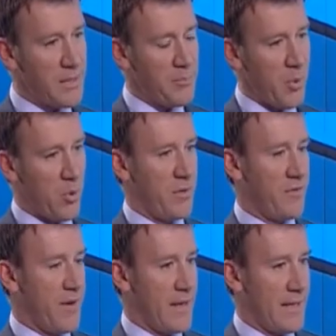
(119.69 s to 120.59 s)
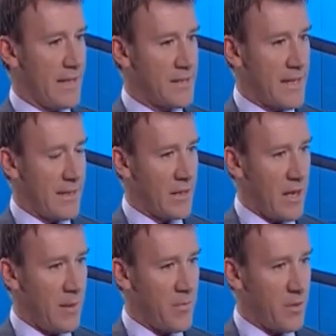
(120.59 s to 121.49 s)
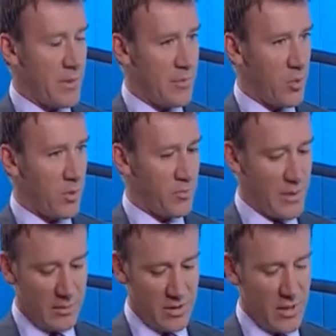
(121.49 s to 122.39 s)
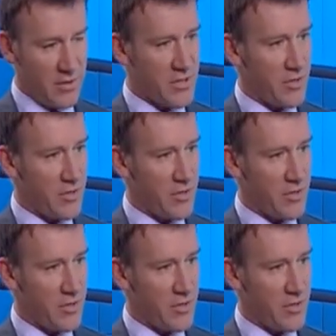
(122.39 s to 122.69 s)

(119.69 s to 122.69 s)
important findings then that people will be able to notice